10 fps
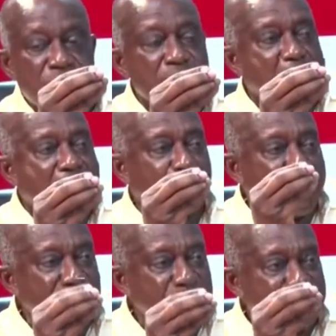A
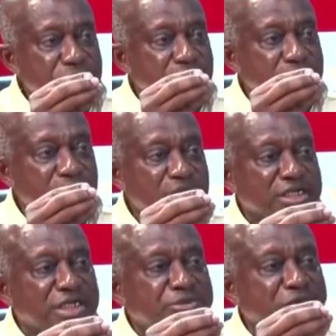baby
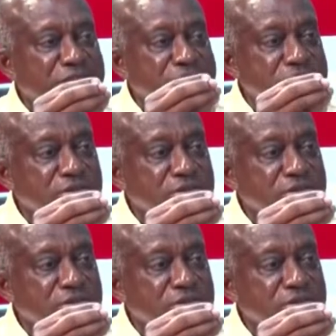at mercy